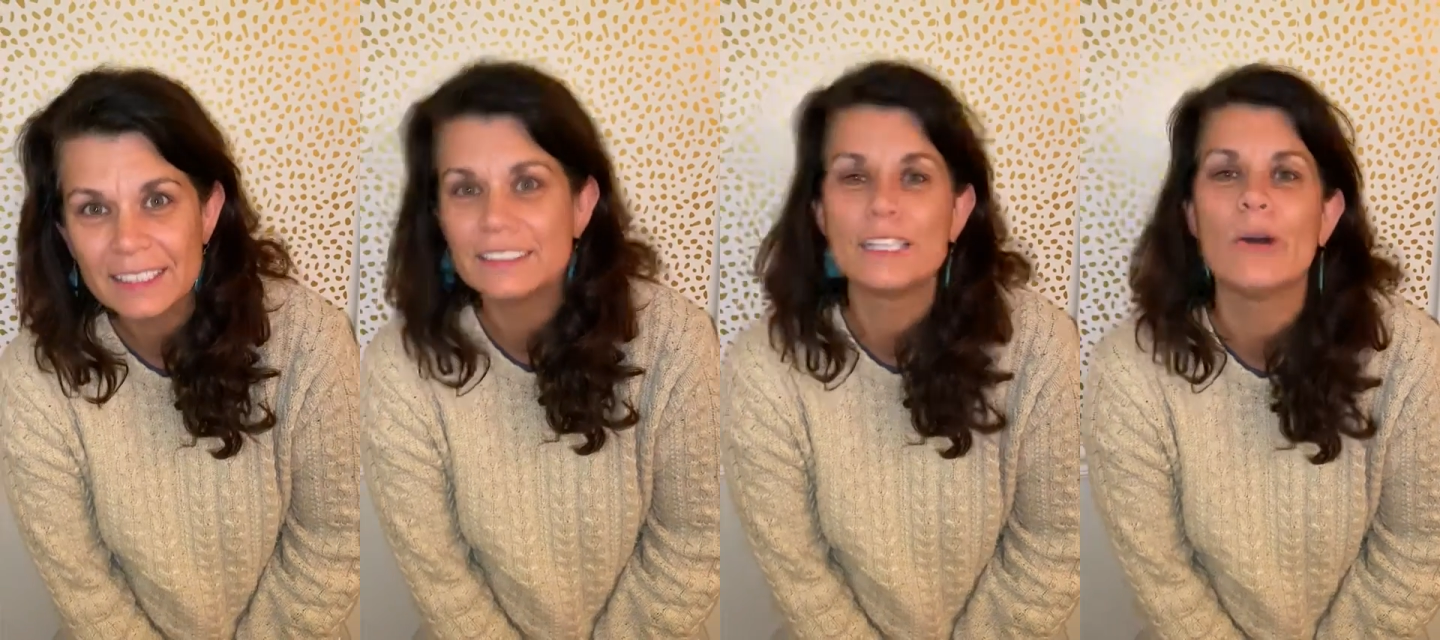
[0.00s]

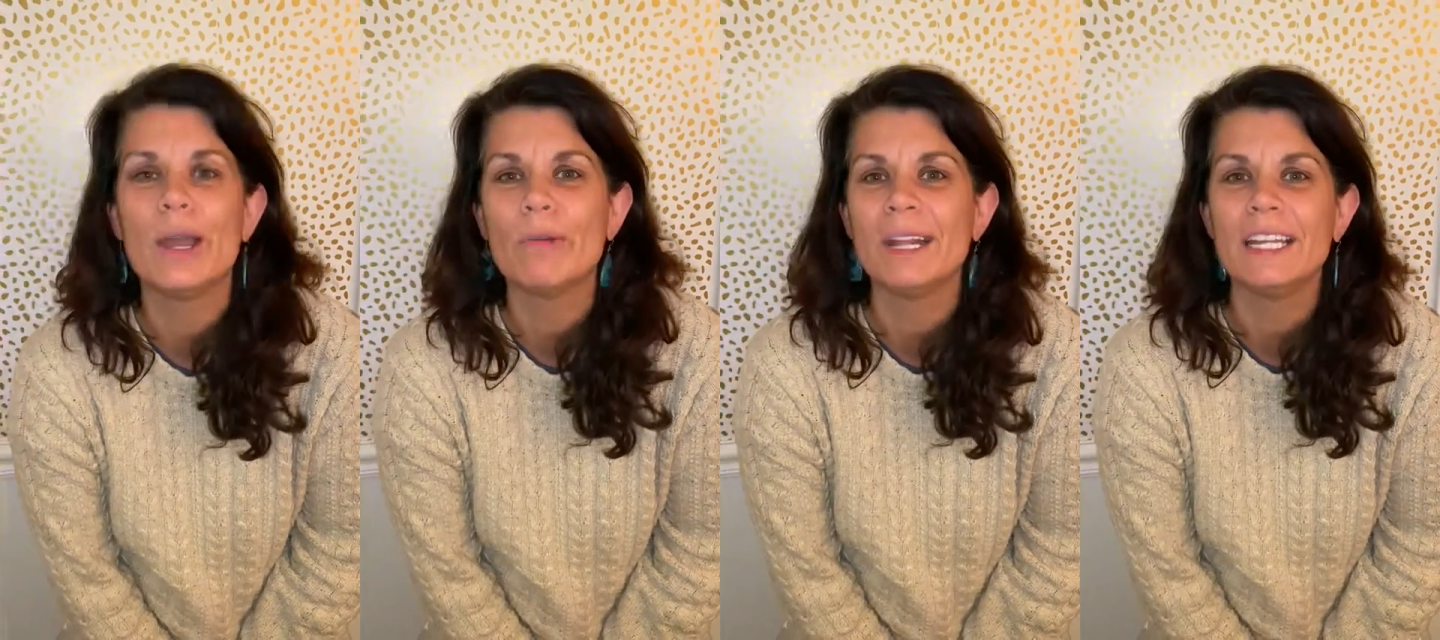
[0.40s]
So I
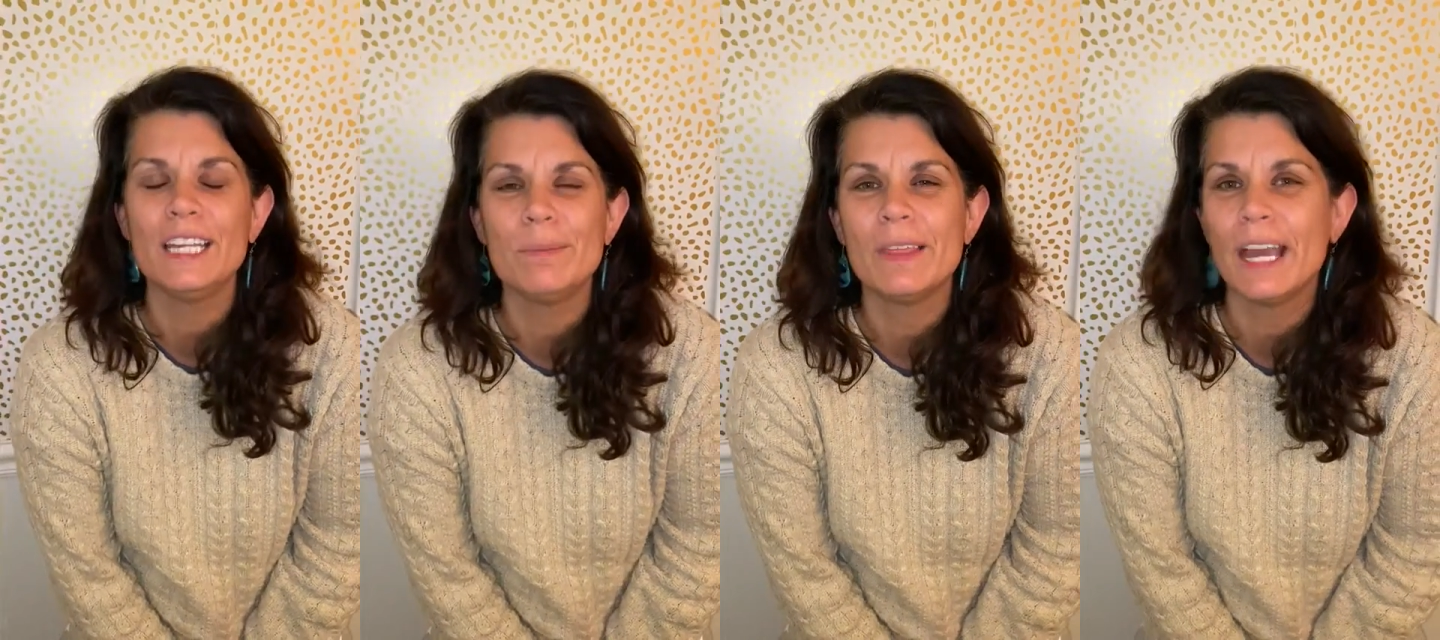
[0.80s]
want to
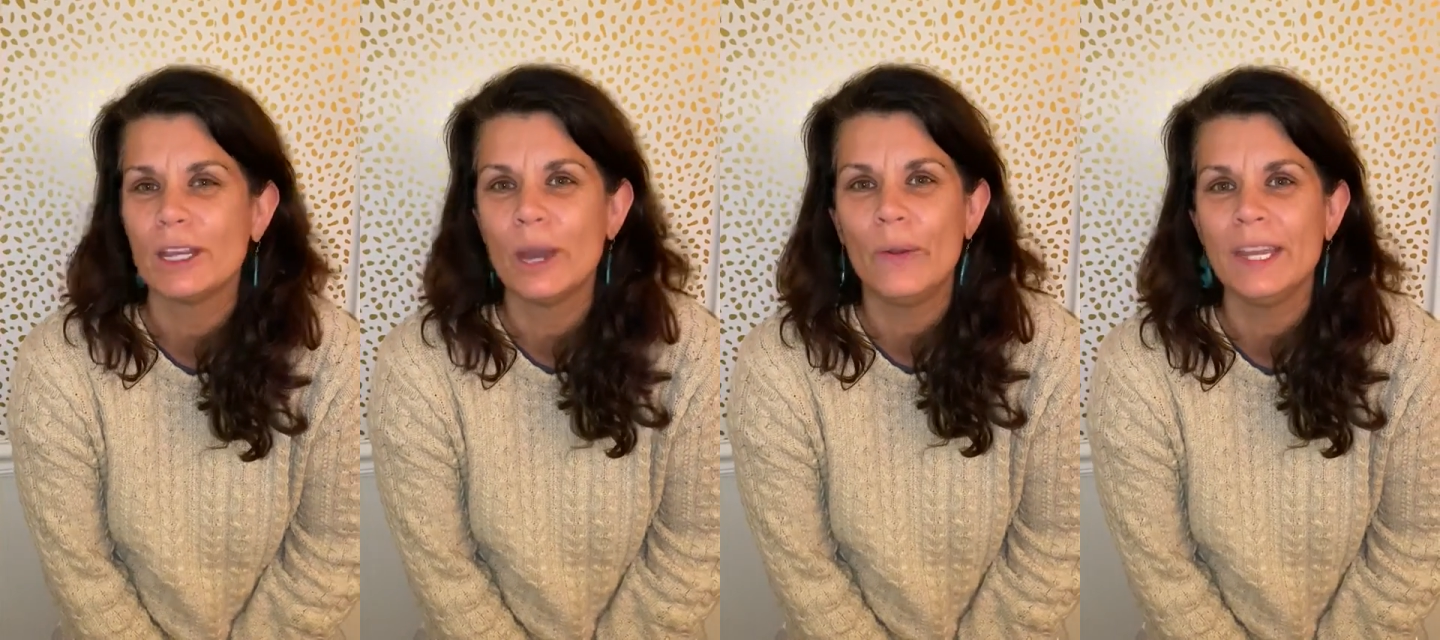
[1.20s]
keep that
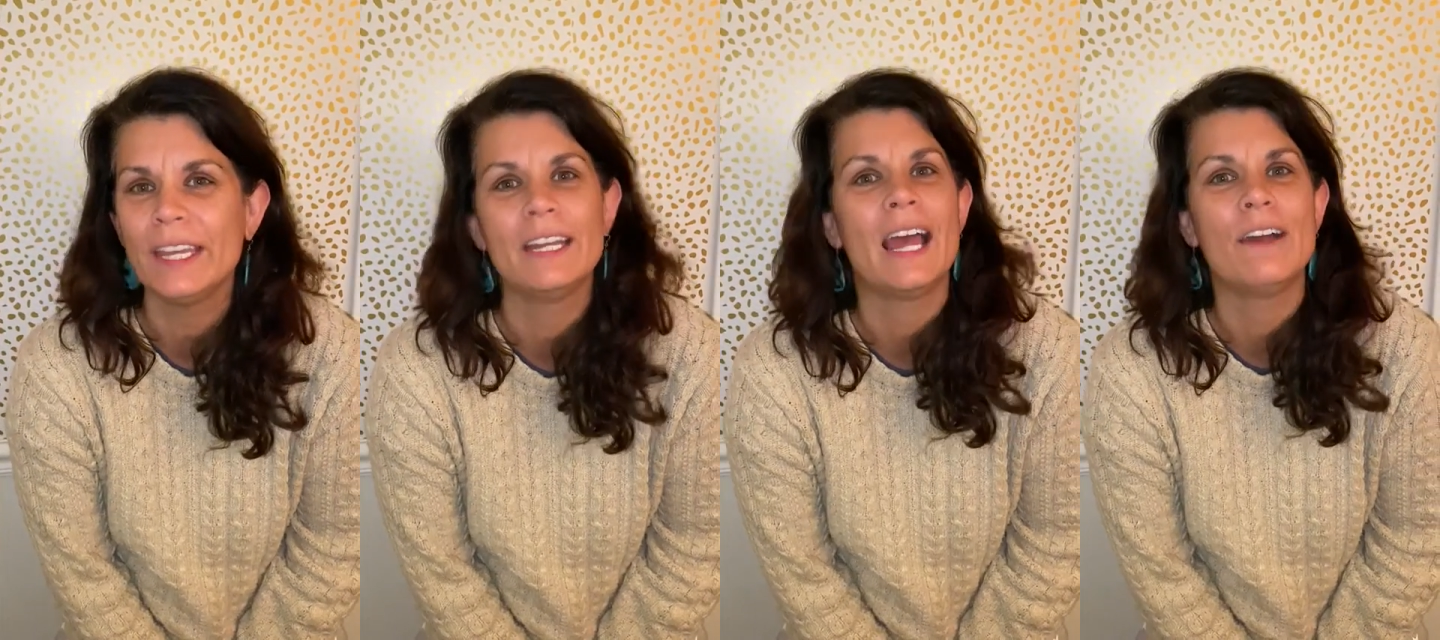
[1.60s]
going
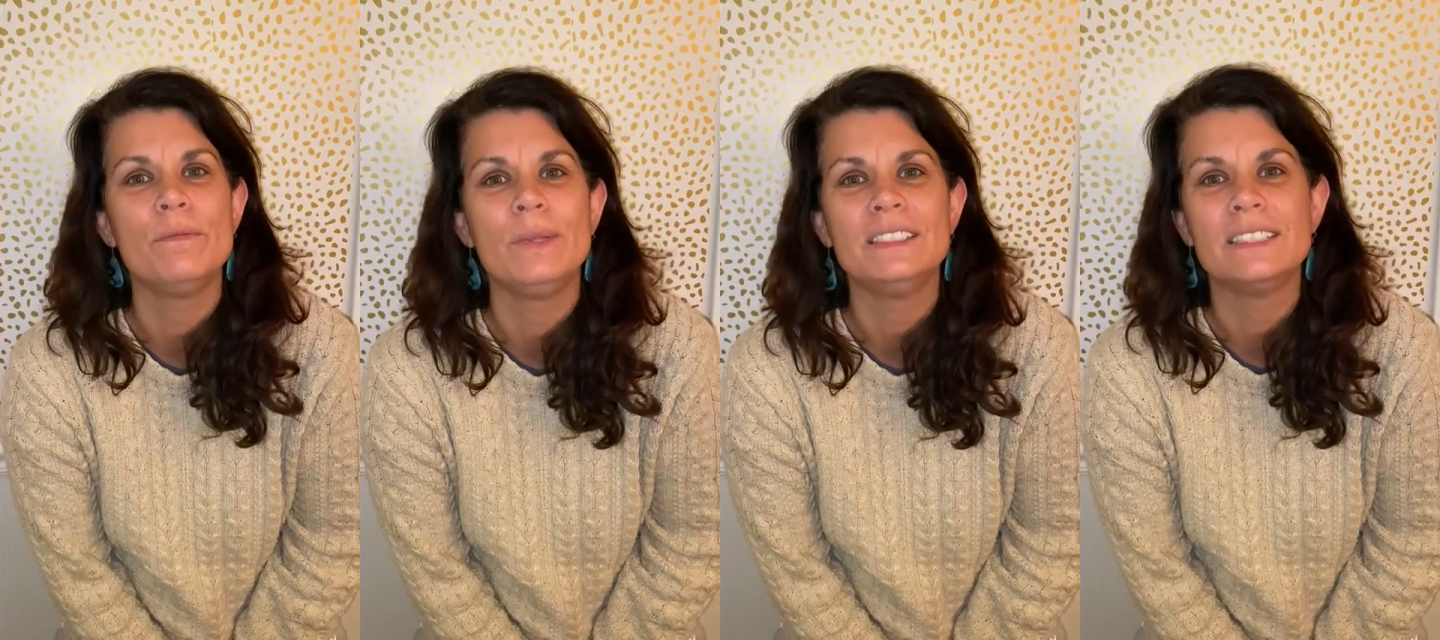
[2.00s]
and have
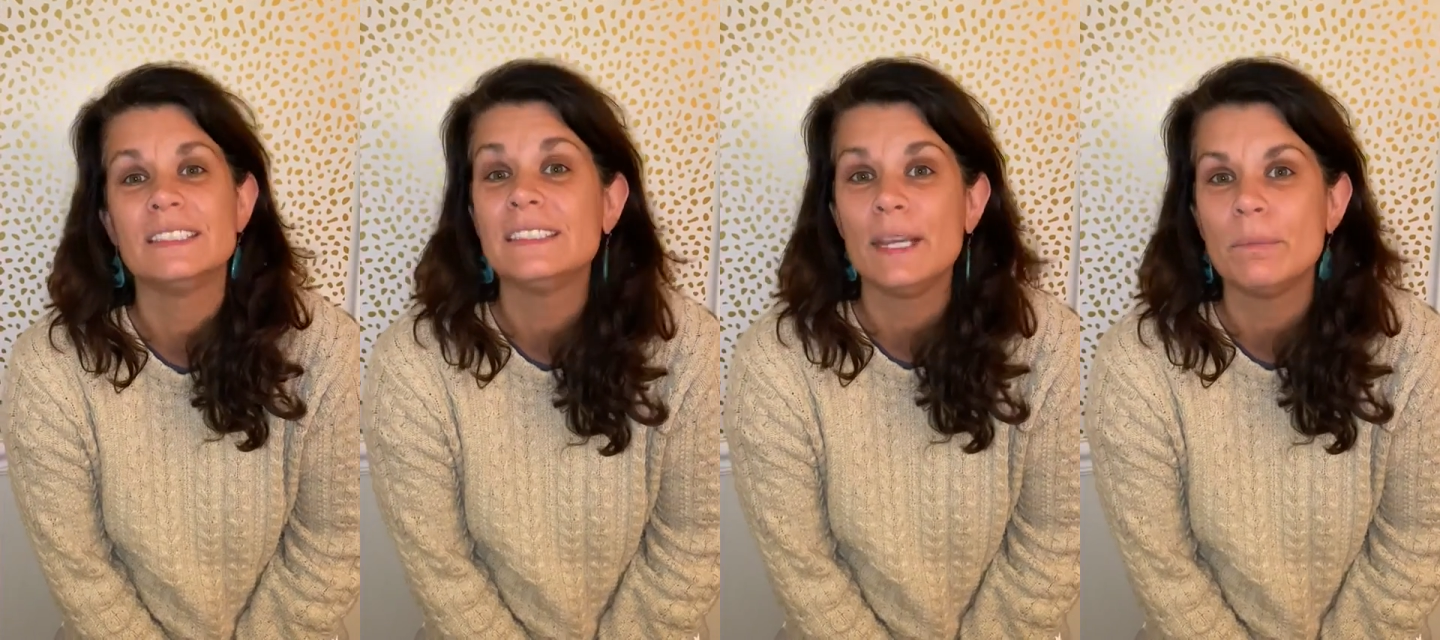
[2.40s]
been to the
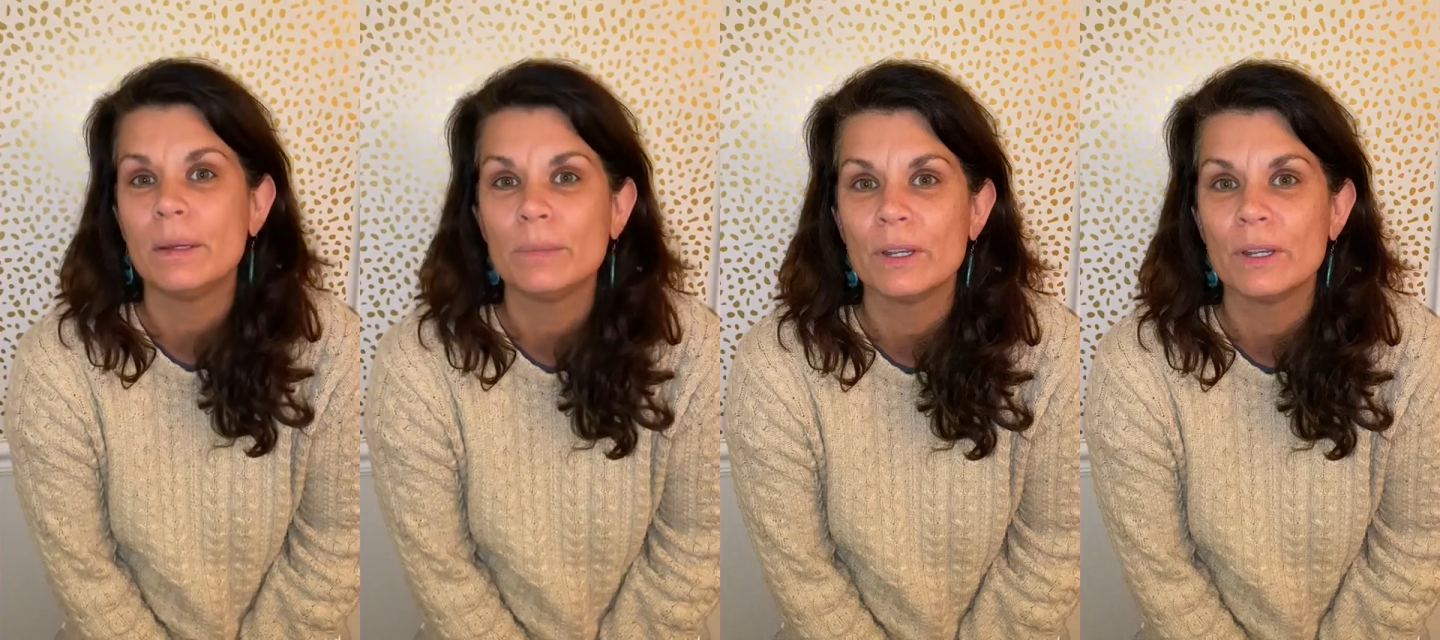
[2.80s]
same number